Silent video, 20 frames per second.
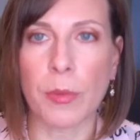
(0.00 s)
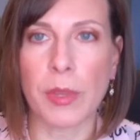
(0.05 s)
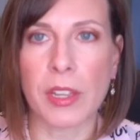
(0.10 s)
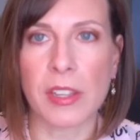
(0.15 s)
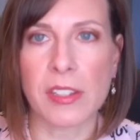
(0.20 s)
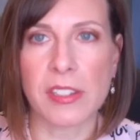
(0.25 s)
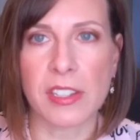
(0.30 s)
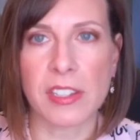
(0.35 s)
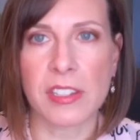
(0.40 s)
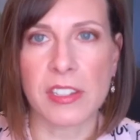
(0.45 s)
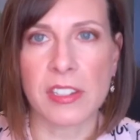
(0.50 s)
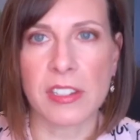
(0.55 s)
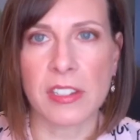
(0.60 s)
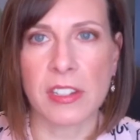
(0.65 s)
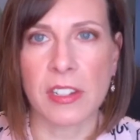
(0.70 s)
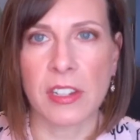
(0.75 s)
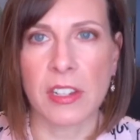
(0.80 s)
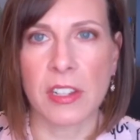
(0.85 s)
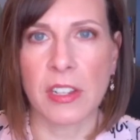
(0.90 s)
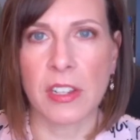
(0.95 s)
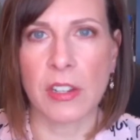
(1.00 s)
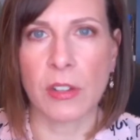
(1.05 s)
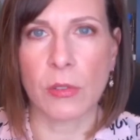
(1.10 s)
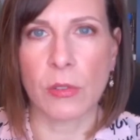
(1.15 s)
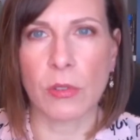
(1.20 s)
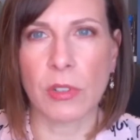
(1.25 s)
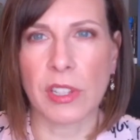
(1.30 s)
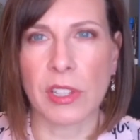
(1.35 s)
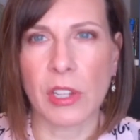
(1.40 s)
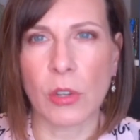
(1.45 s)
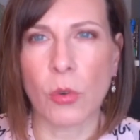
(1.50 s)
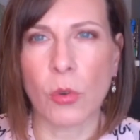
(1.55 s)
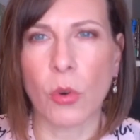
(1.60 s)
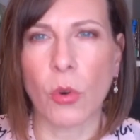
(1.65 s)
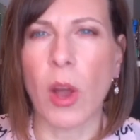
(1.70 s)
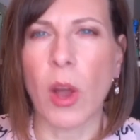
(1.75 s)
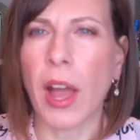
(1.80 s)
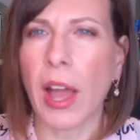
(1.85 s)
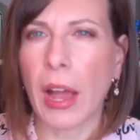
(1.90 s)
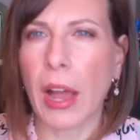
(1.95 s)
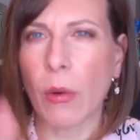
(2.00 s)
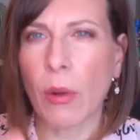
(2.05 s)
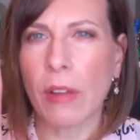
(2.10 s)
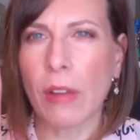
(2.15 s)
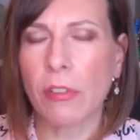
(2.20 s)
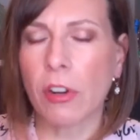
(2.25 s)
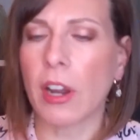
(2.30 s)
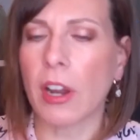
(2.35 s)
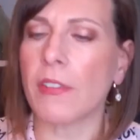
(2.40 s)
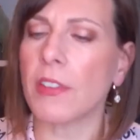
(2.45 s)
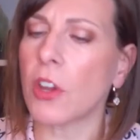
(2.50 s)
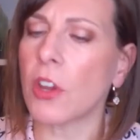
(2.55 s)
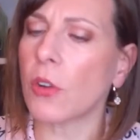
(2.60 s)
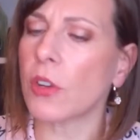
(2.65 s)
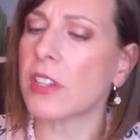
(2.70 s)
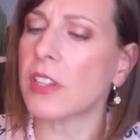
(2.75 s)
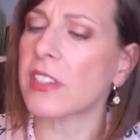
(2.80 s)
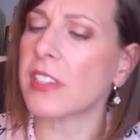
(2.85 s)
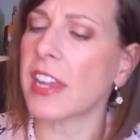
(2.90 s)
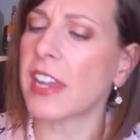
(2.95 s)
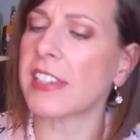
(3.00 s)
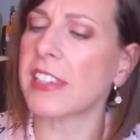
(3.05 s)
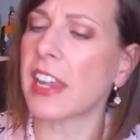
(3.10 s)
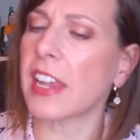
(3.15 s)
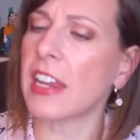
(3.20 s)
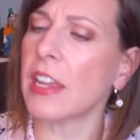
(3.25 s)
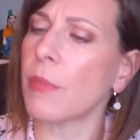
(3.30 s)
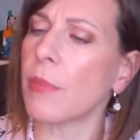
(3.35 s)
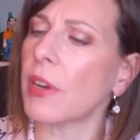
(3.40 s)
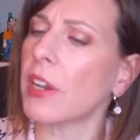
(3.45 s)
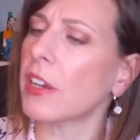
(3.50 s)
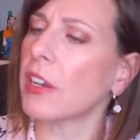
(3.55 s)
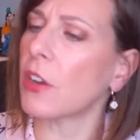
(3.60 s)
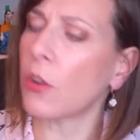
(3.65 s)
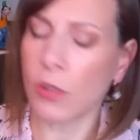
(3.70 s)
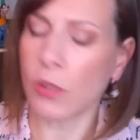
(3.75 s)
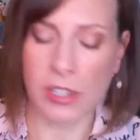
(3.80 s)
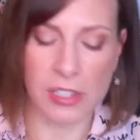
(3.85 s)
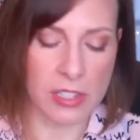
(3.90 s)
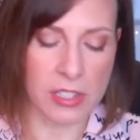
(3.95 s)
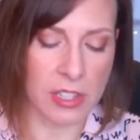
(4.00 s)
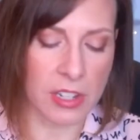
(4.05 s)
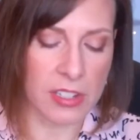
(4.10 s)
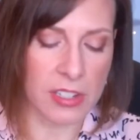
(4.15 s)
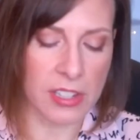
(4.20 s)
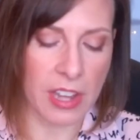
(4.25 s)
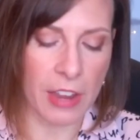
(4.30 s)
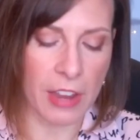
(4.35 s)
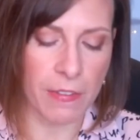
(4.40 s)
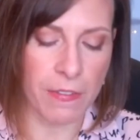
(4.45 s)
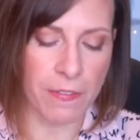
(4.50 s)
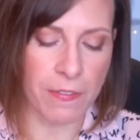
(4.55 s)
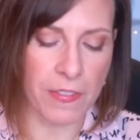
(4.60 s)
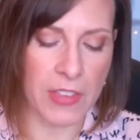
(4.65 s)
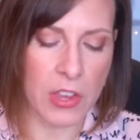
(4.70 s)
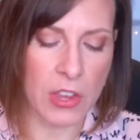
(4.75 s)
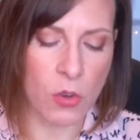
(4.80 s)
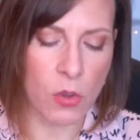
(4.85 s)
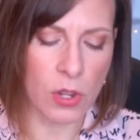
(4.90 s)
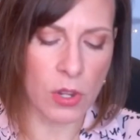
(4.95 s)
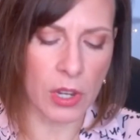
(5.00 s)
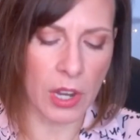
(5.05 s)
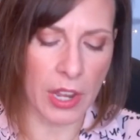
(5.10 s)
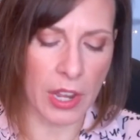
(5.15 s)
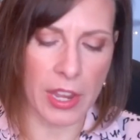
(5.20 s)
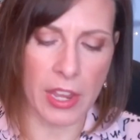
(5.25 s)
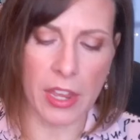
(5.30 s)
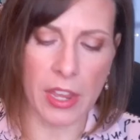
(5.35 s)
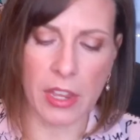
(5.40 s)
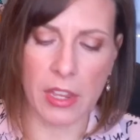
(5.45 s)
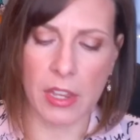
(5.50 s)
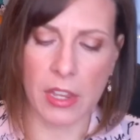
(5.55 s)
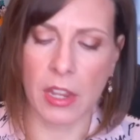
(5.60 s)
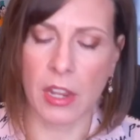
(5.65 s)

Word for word: because it's really cool. However, I've noticed, has anybody noticed this? I feel like